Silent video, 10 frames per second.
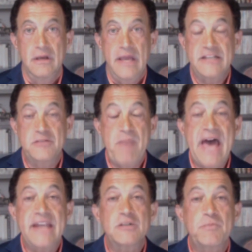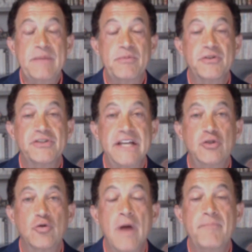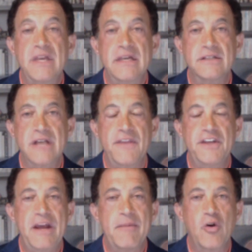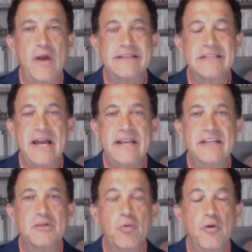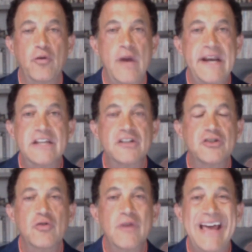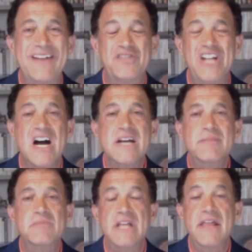As bad as people say Trump is on the Democrat side, his approval rating is two and a half times